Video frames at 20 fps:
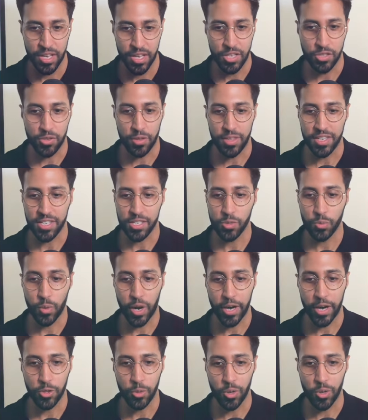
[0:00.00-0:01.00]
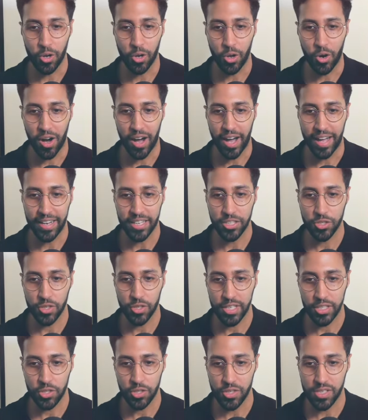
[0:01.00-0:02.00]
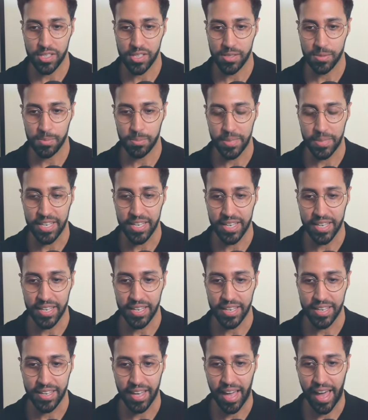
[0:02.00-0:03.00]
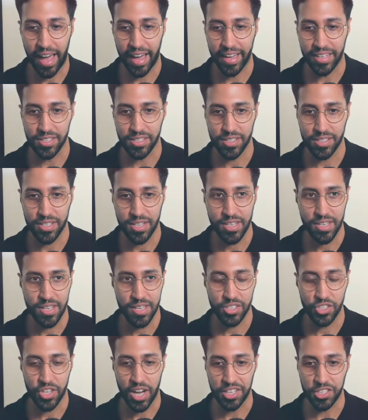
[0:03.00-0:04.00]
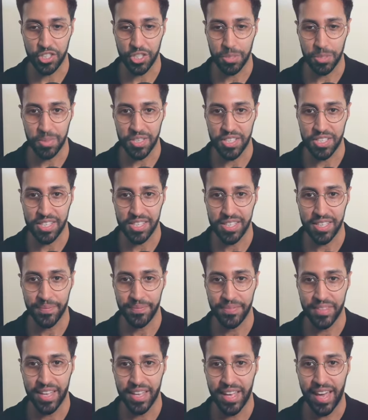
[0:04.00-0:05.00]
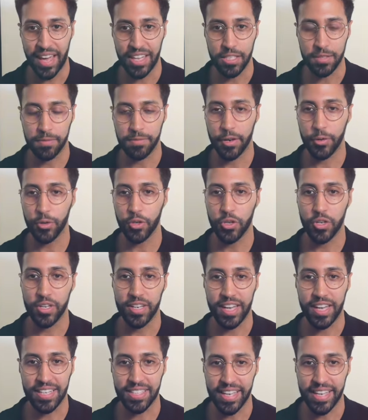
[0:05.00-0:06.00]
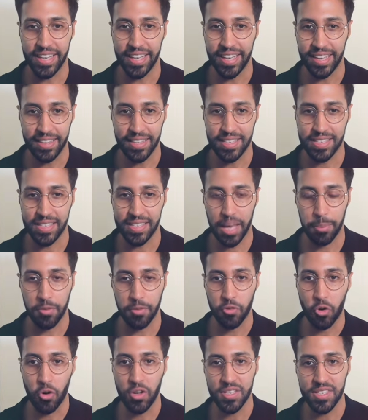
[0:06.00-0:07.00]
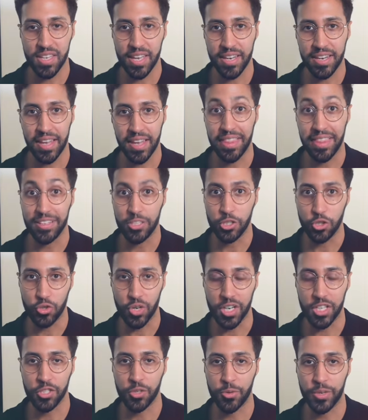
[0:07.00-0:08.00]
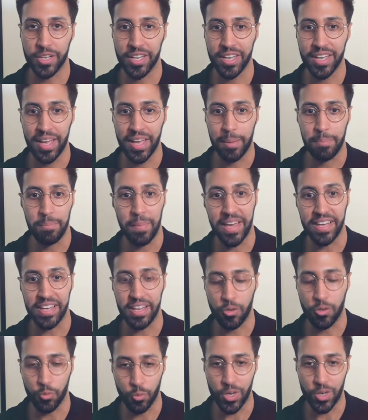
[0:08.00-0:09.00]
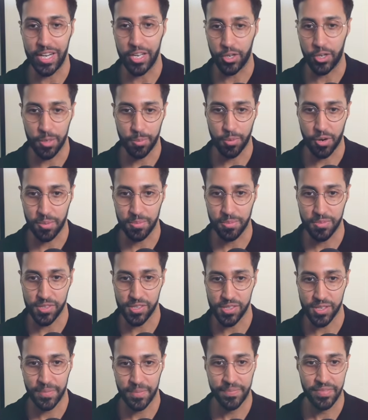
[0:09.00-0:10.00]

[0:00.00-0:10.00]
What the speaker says: So this is what I do a lot. I literally just speak at ChatGPT, and it's very good at taking this type of content and then structuring it and making really good prompts.